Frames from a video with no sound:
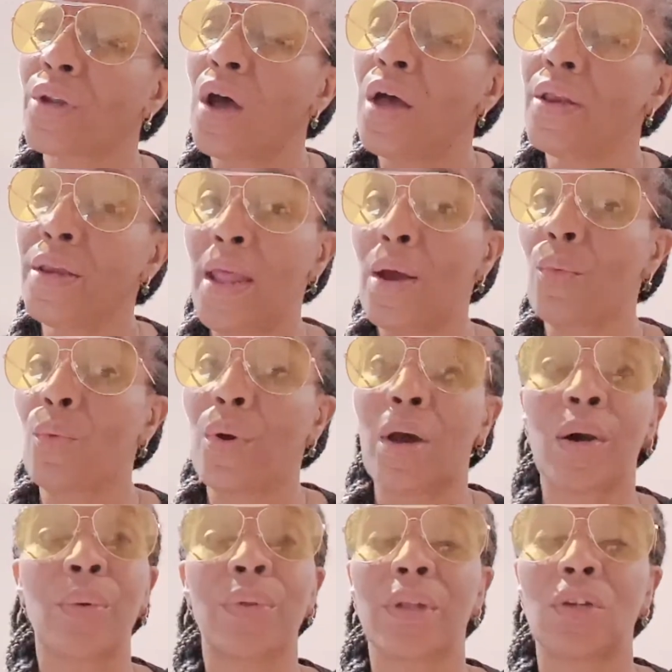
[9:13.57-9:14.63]

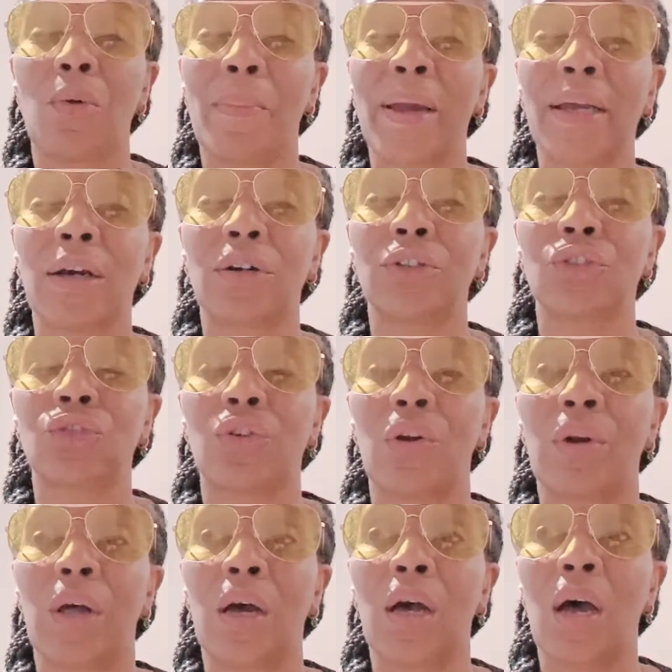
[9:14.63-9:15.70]
network with a domain
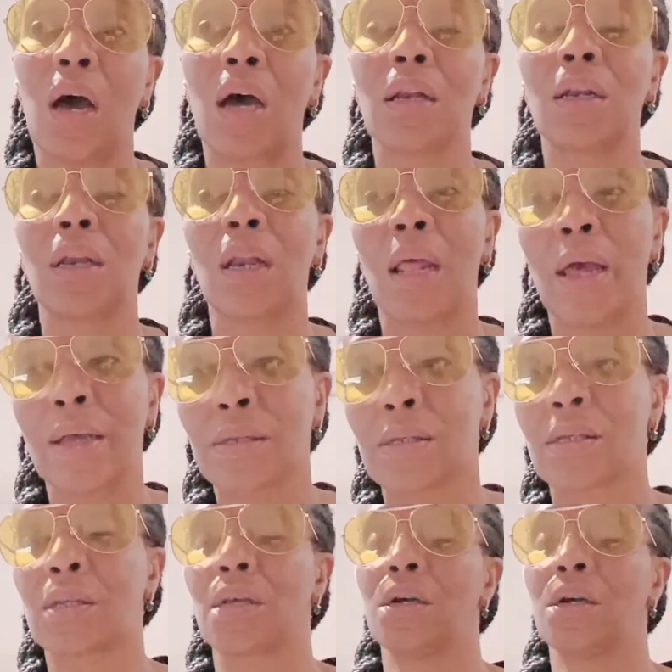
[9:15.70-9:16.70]
controller unless